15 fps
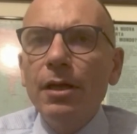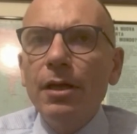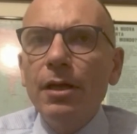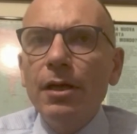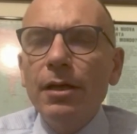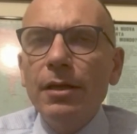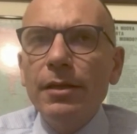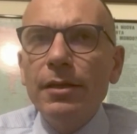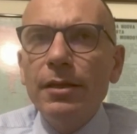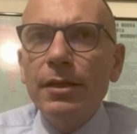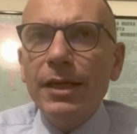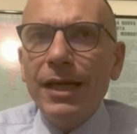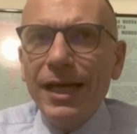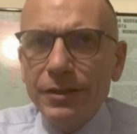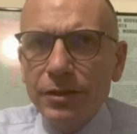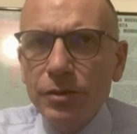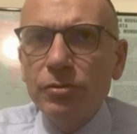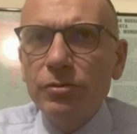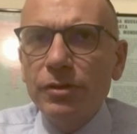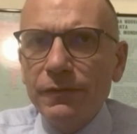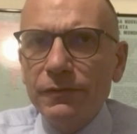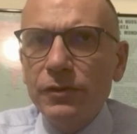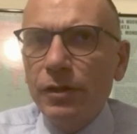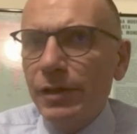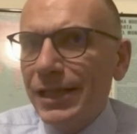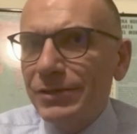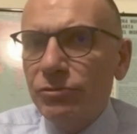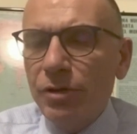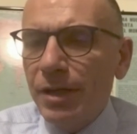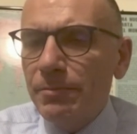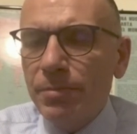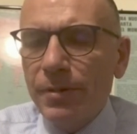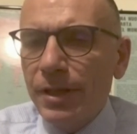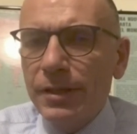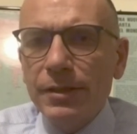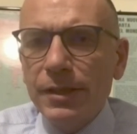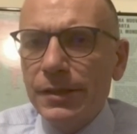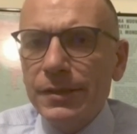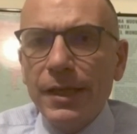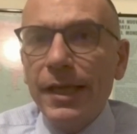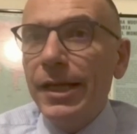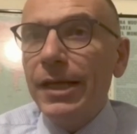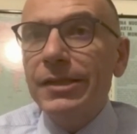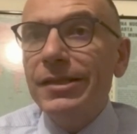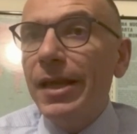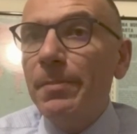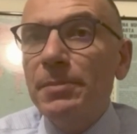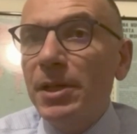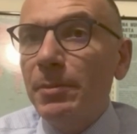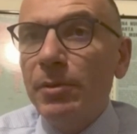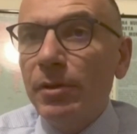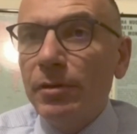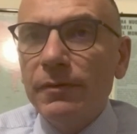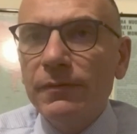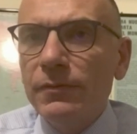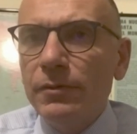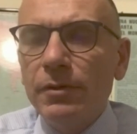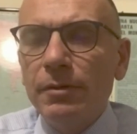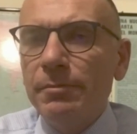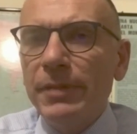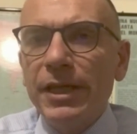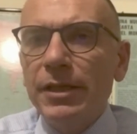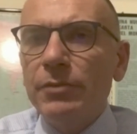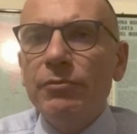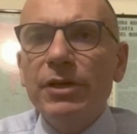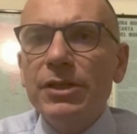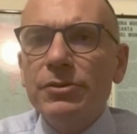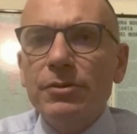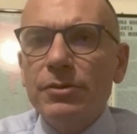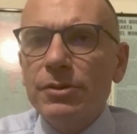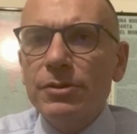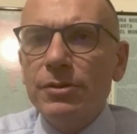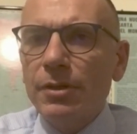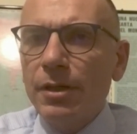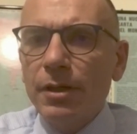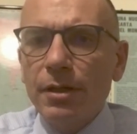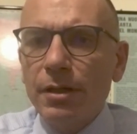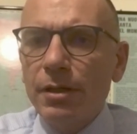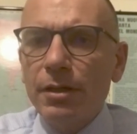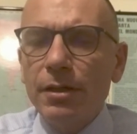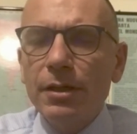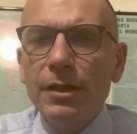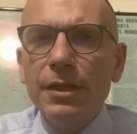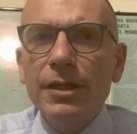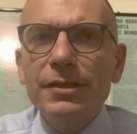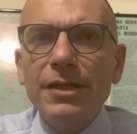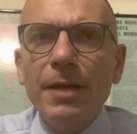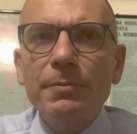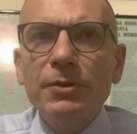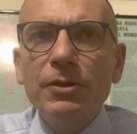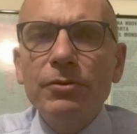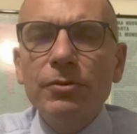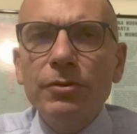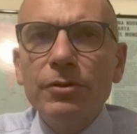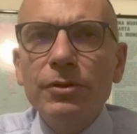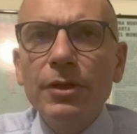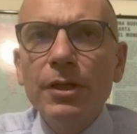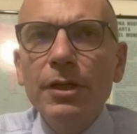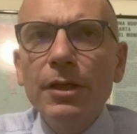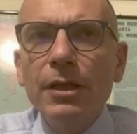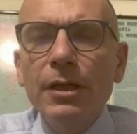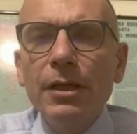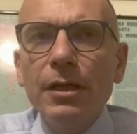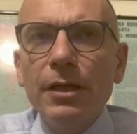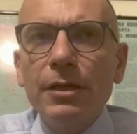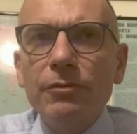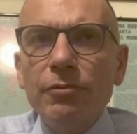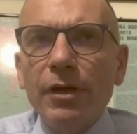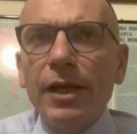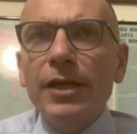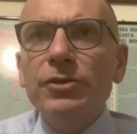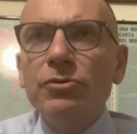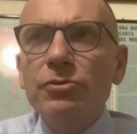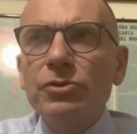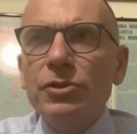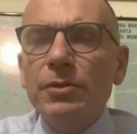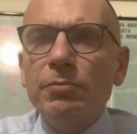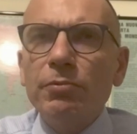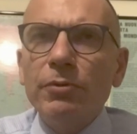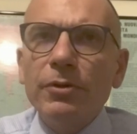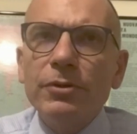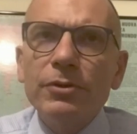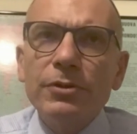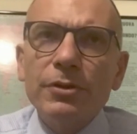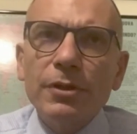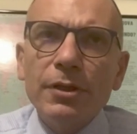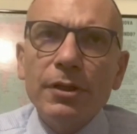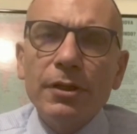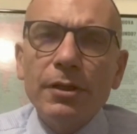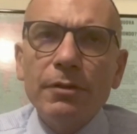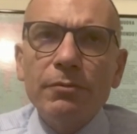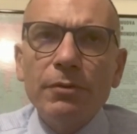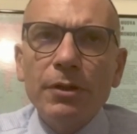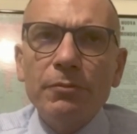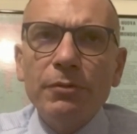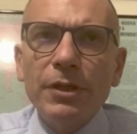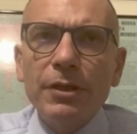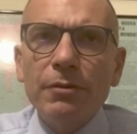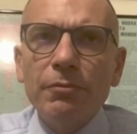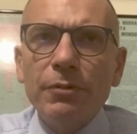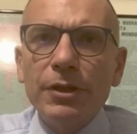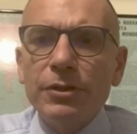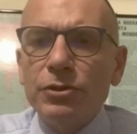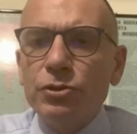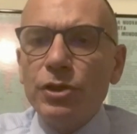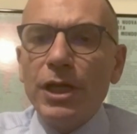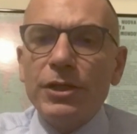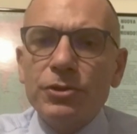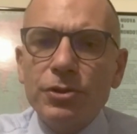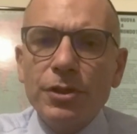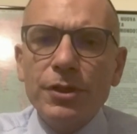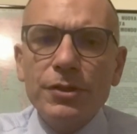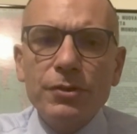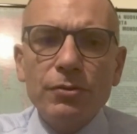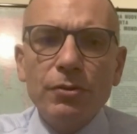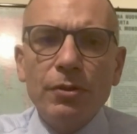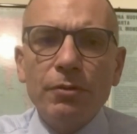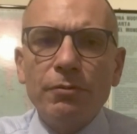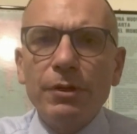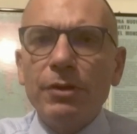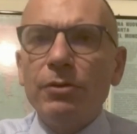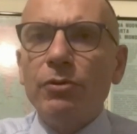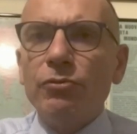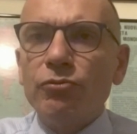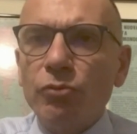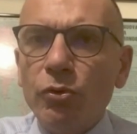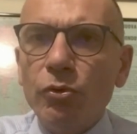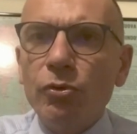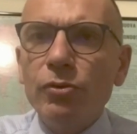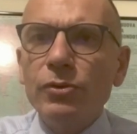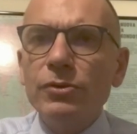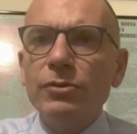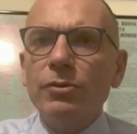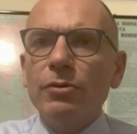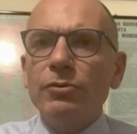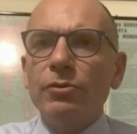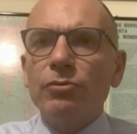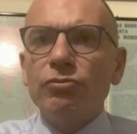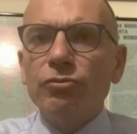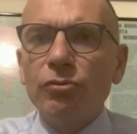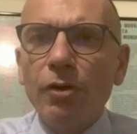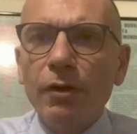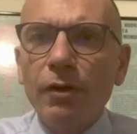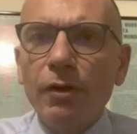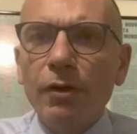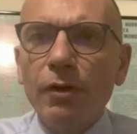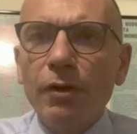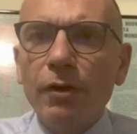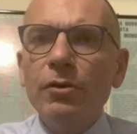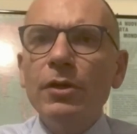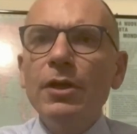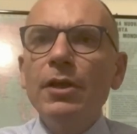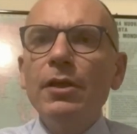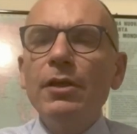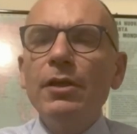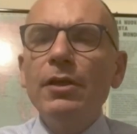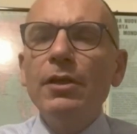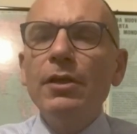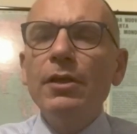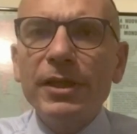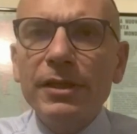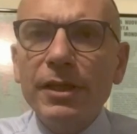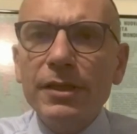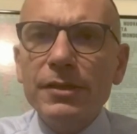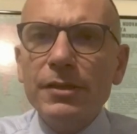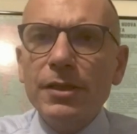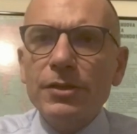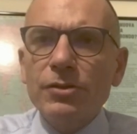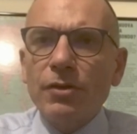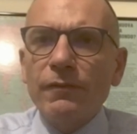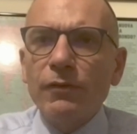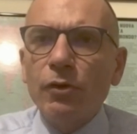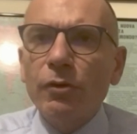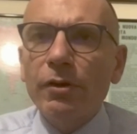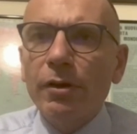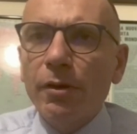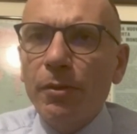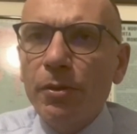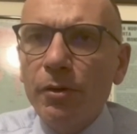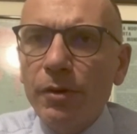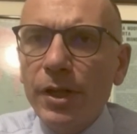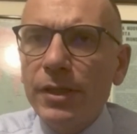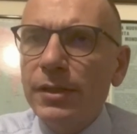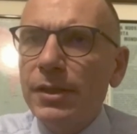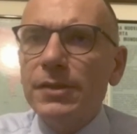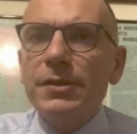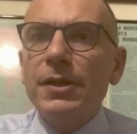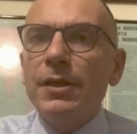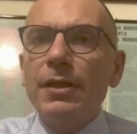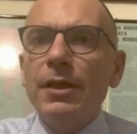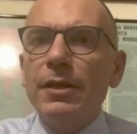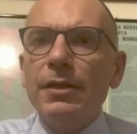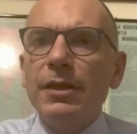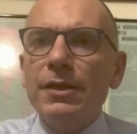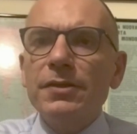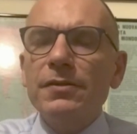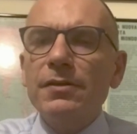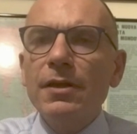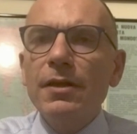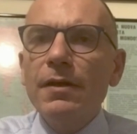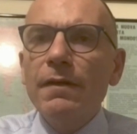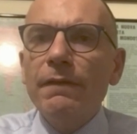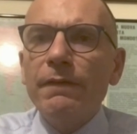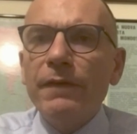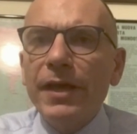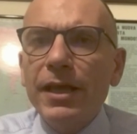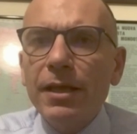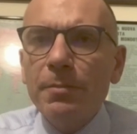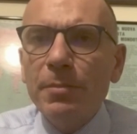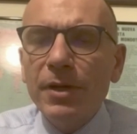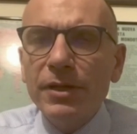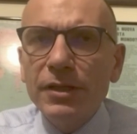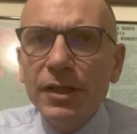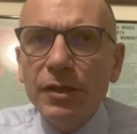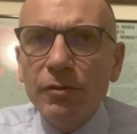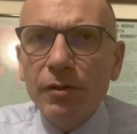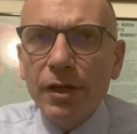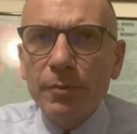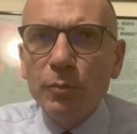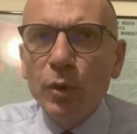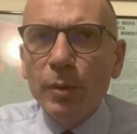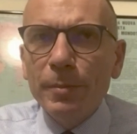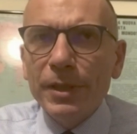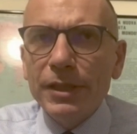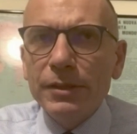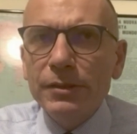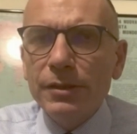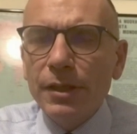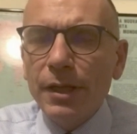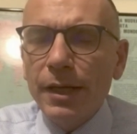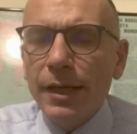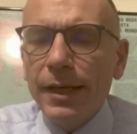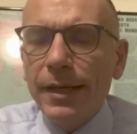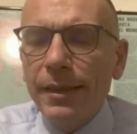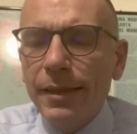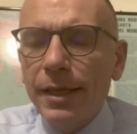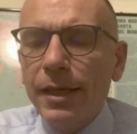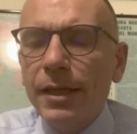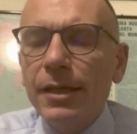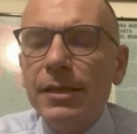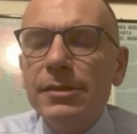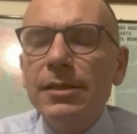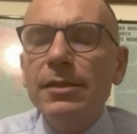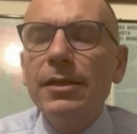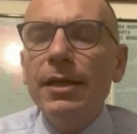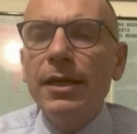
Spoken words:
the attitude of Donald Trump that is unacceptable for many reasons. His attitude in relationship with judges or with the rules or the rule of law, competences of local authorities in this very particular moment, I think it is